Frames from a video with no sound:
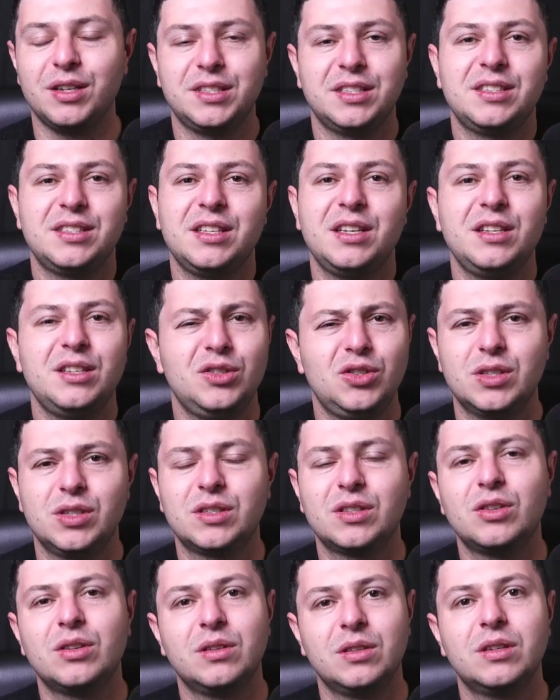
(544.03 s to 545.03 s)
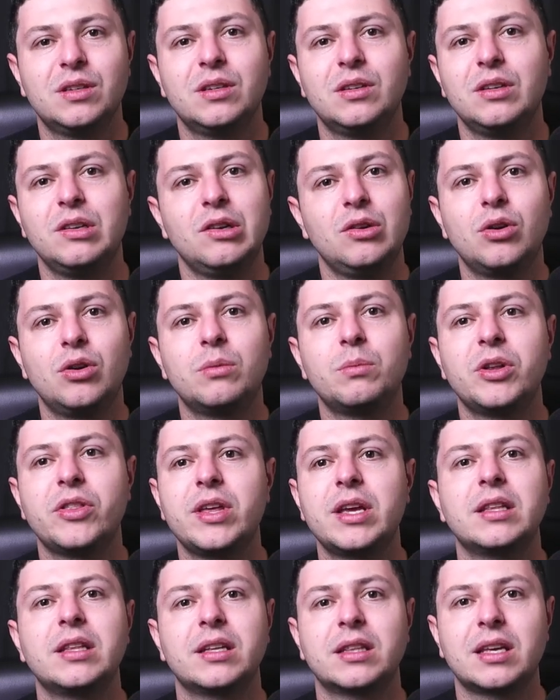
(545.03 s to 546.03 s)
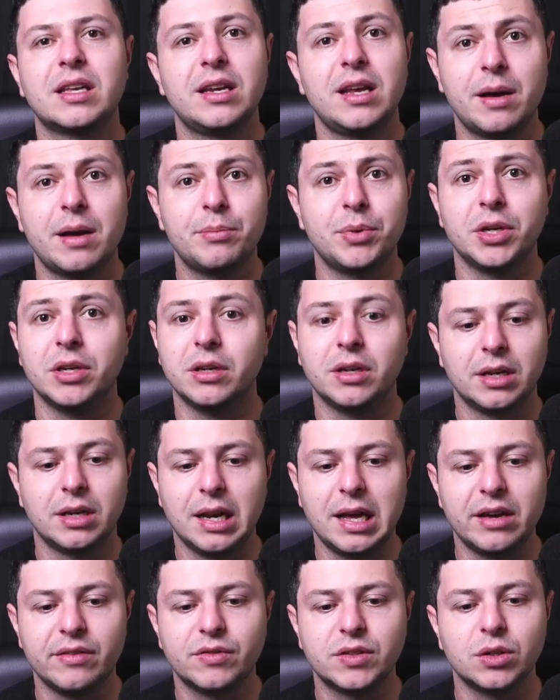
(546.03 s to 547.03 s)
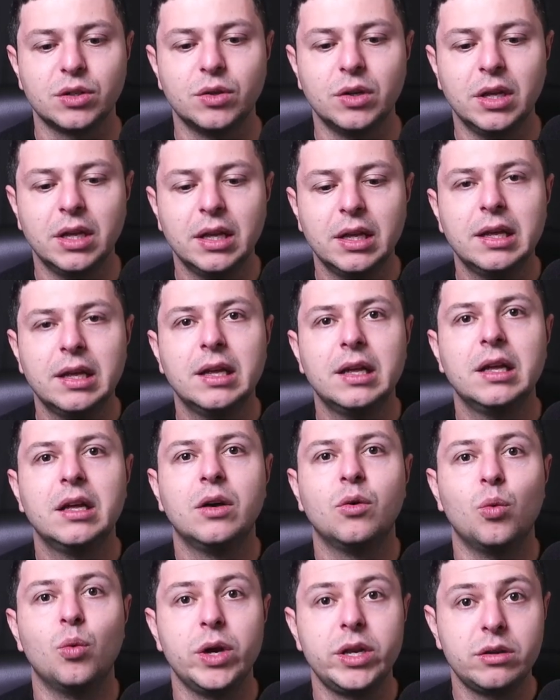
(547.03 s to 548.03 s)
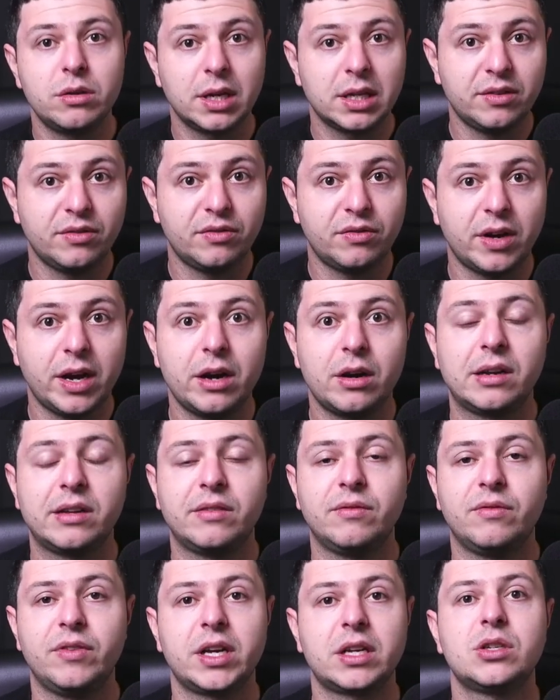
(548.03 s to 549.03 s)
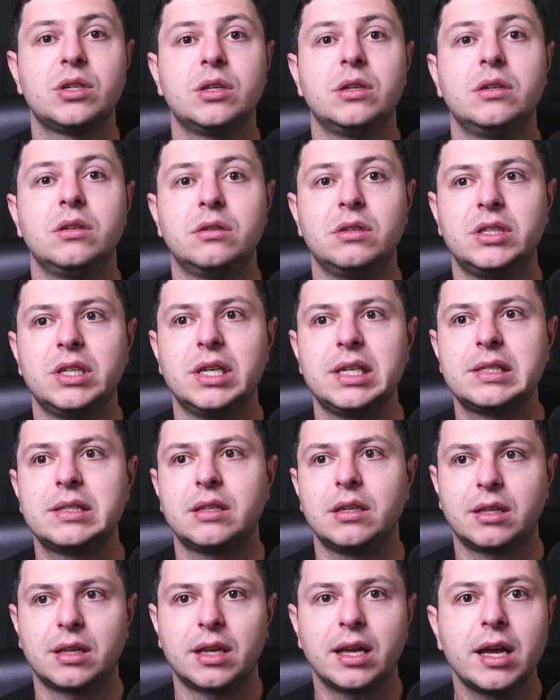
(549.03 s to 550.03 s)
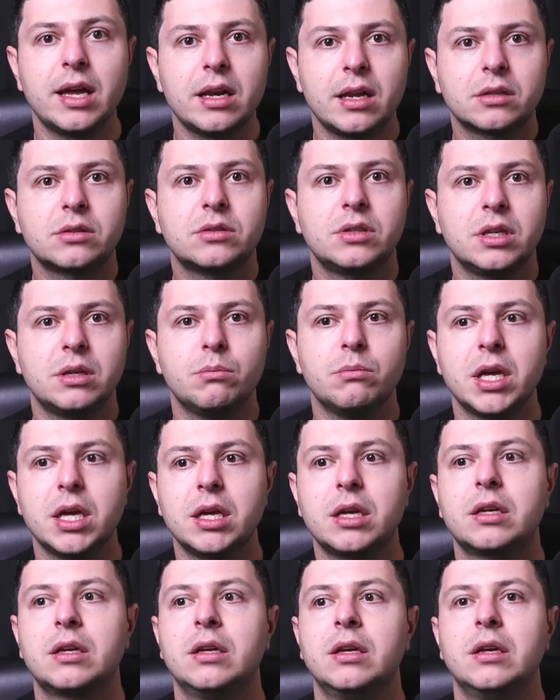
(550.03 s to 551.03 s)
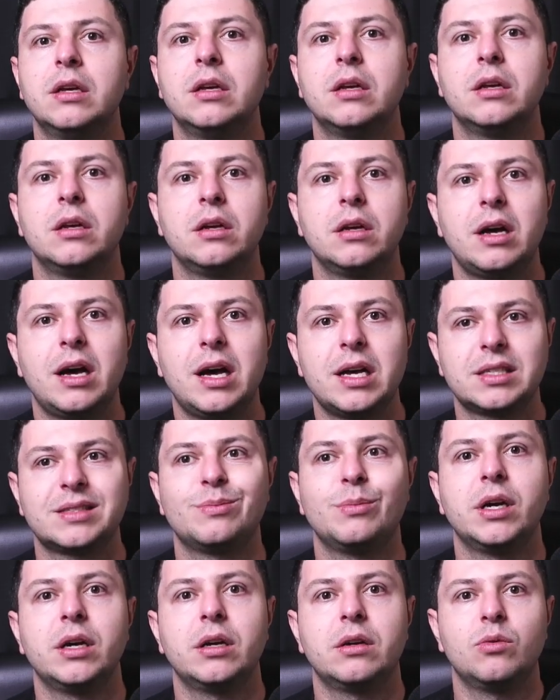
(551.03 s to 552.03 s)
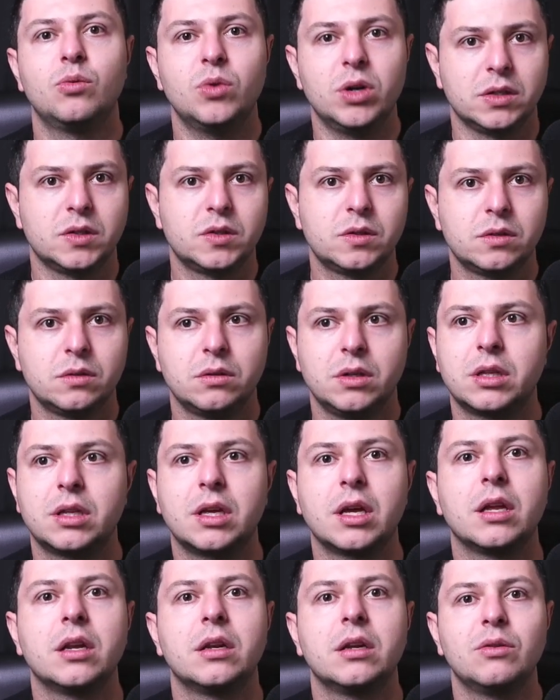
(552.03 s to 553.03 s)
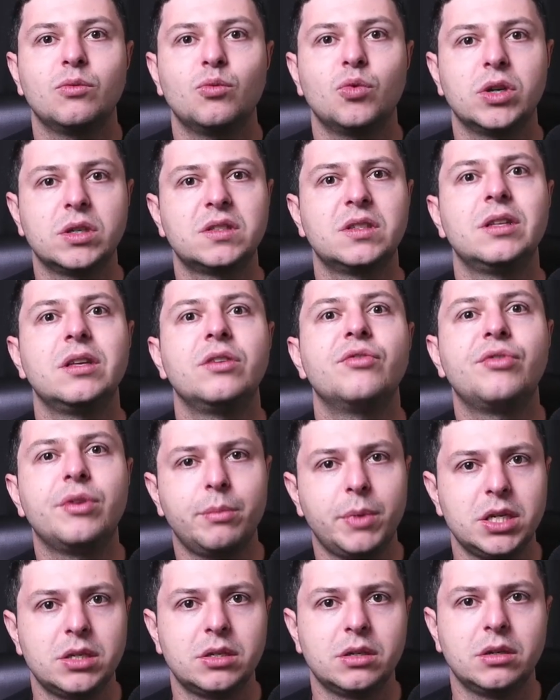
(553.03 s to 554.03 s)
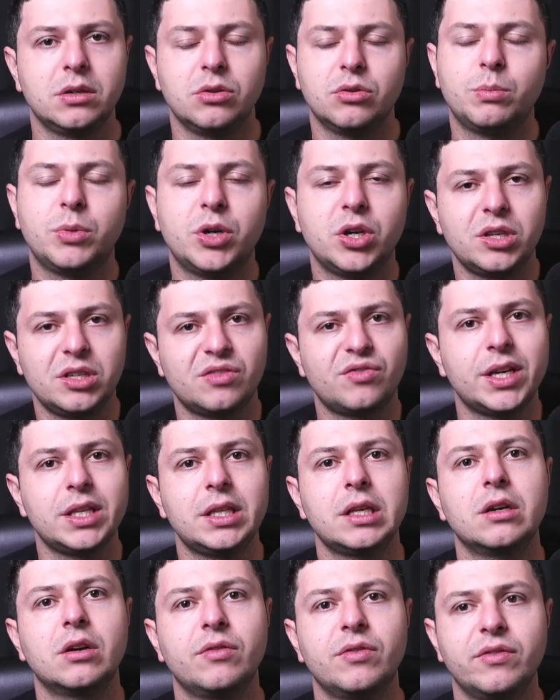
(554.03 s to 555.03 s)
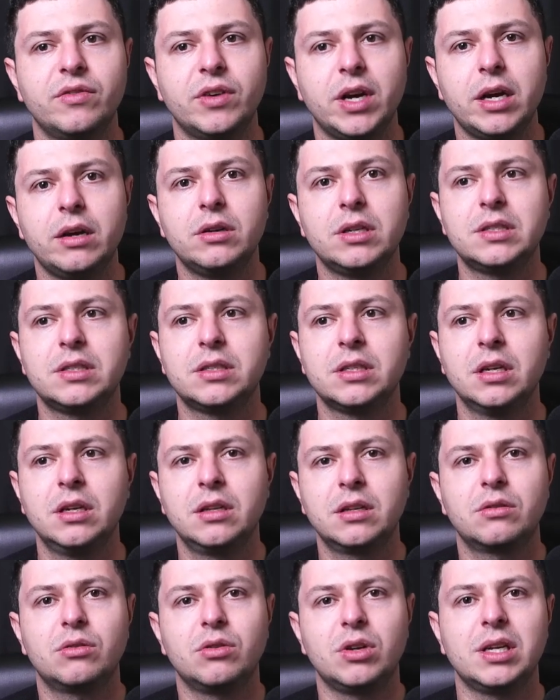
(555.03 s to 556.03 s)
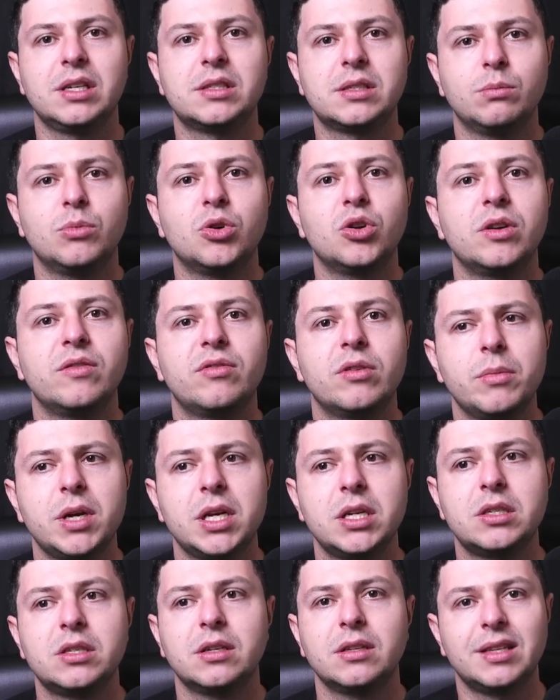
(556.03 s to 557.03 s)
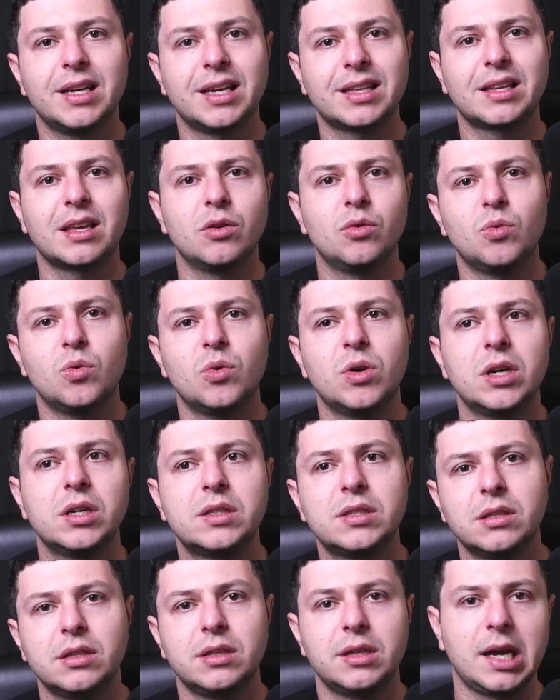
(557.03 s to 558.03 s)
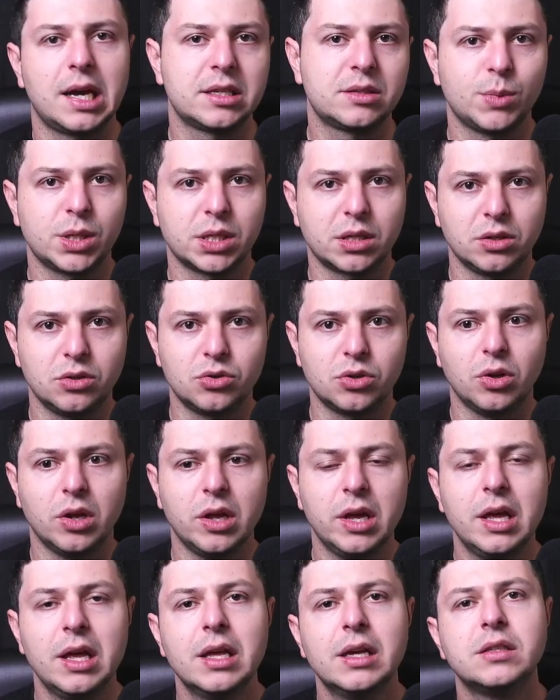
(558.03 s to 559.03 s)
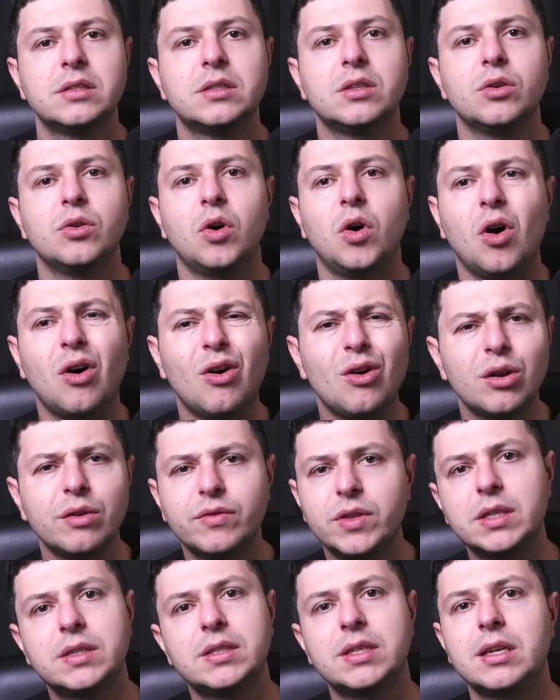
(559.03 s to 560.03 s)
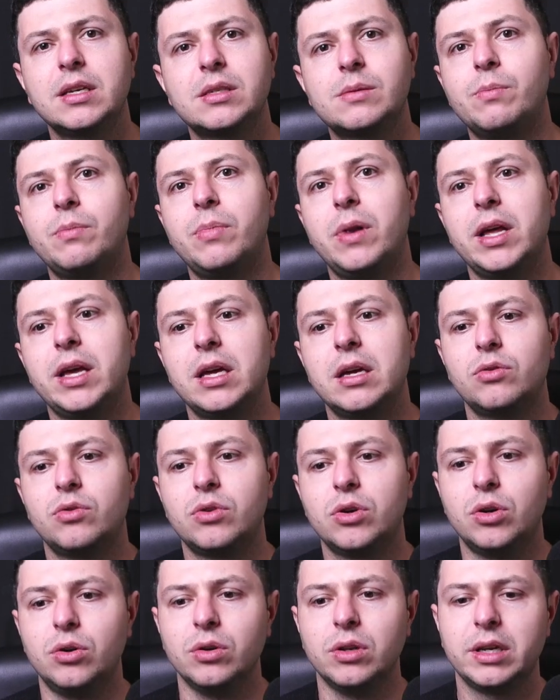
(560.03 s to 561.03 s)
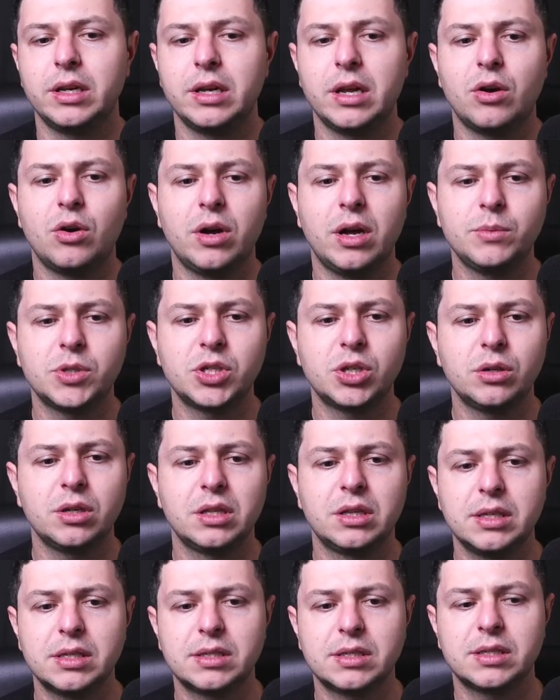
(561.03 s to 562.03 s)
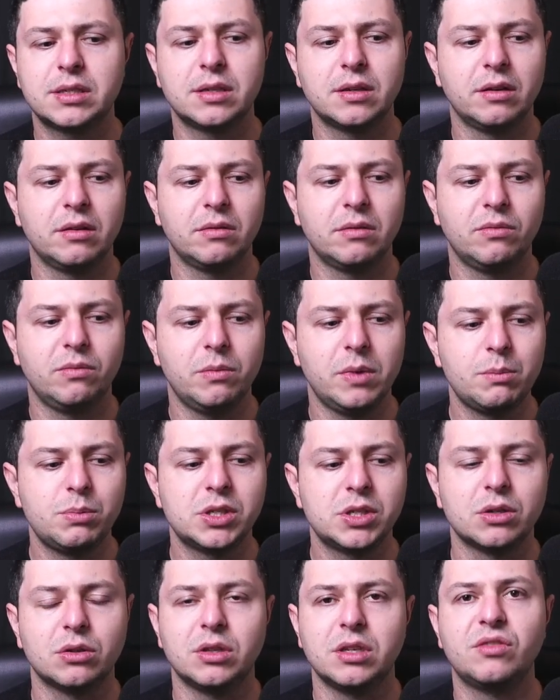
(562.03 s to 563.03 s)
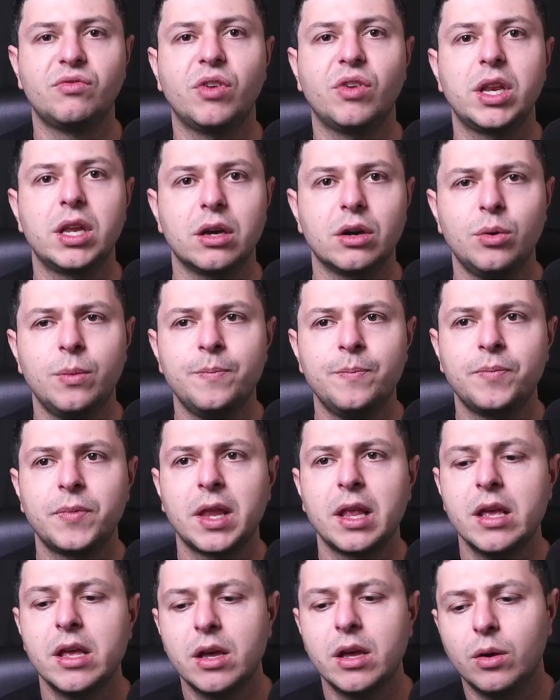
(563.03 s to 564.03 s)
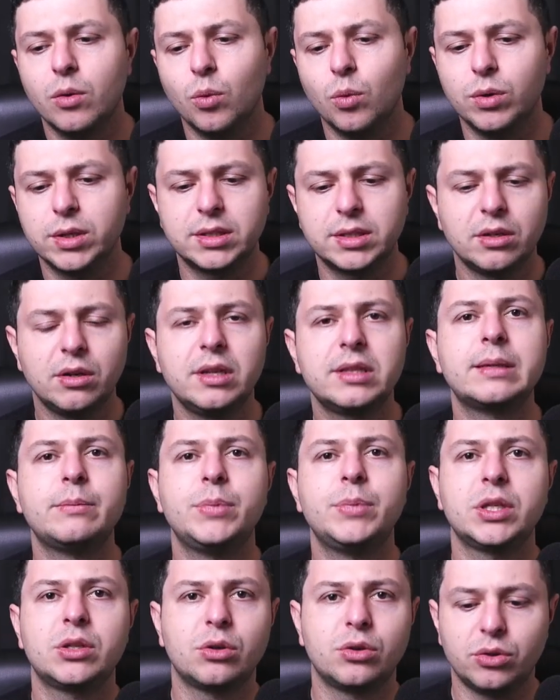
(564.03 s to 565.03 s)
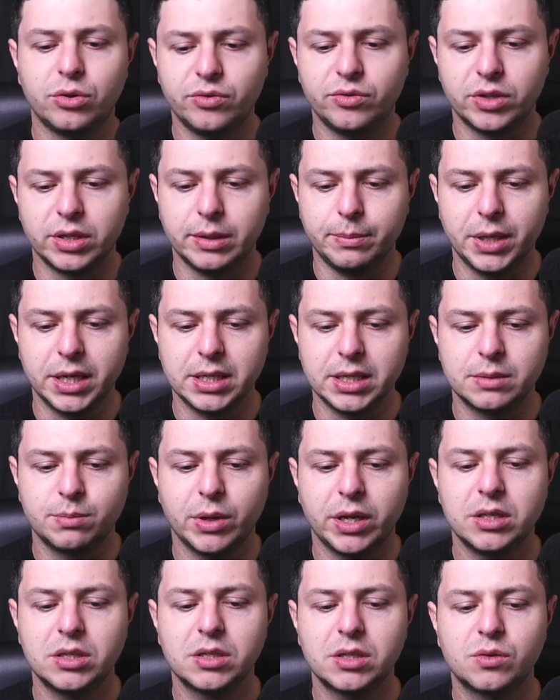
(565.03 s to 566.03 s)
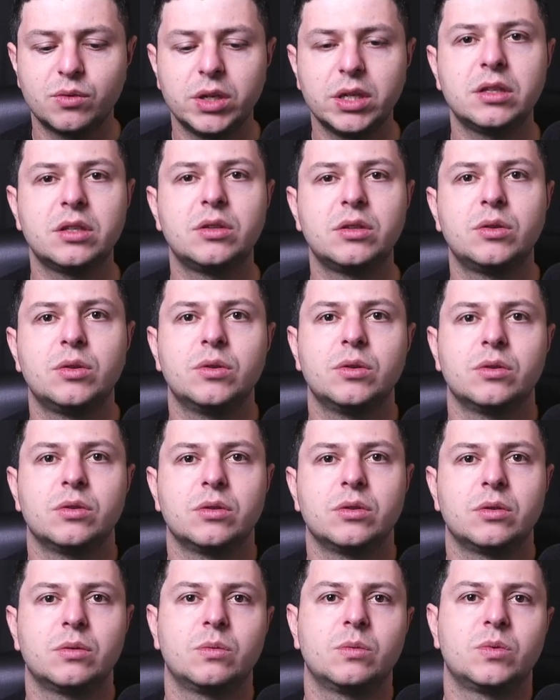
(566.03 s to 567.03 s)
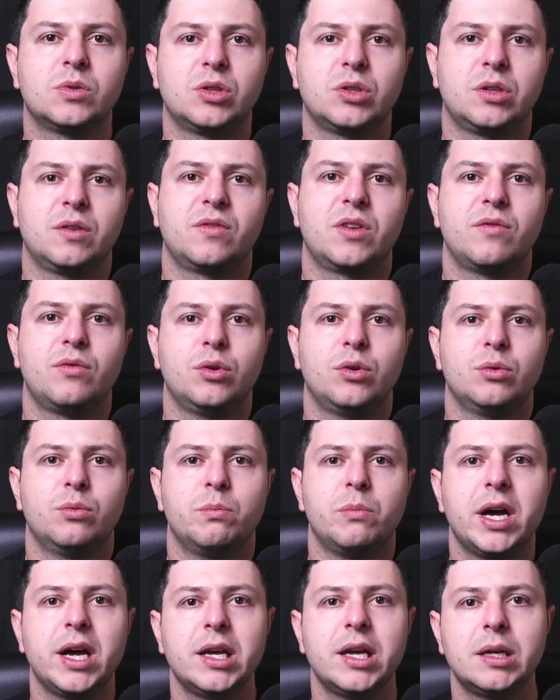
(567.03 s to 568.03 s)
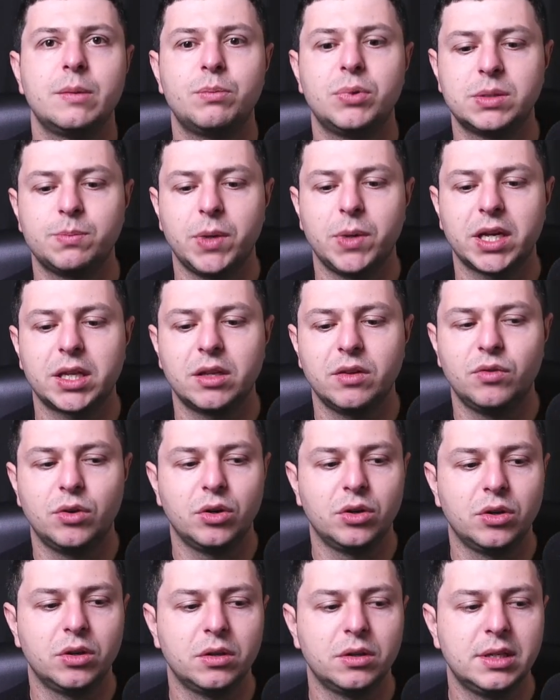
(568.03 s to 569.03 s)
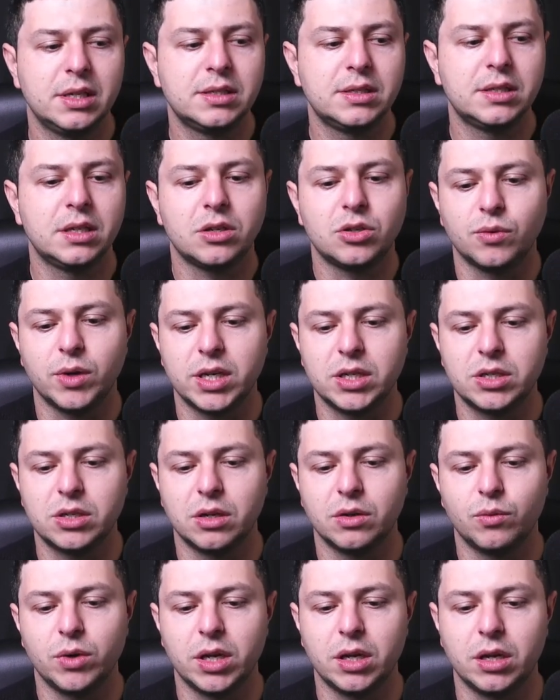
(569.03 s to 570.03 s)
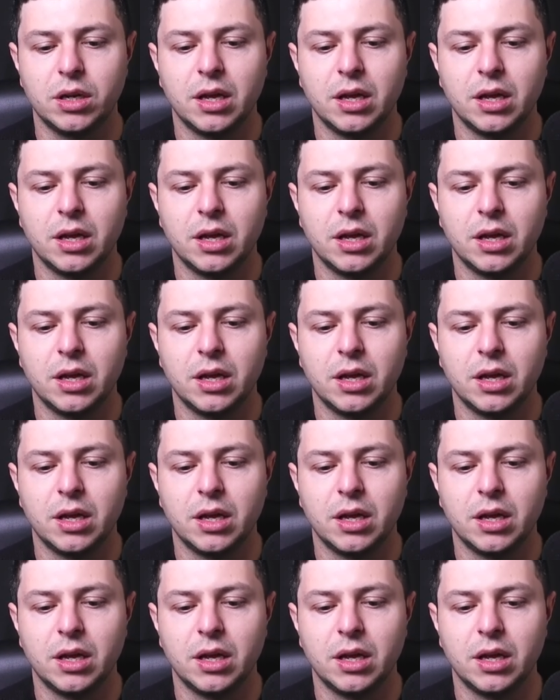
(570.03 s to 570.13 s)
And it's just a normal thing that can happen in life. So when you get a viral infection in your chest, it can actually make asthma worse. It can worsen the inflammation. Your body's fighting off the virus, creates some more inflammation that can worsen the asthma control. So all of these things play a role. Now, I'm sorry, this episode, this video, was a little bit all over the place, but I just wanted to sort of give you my perspective on this situation when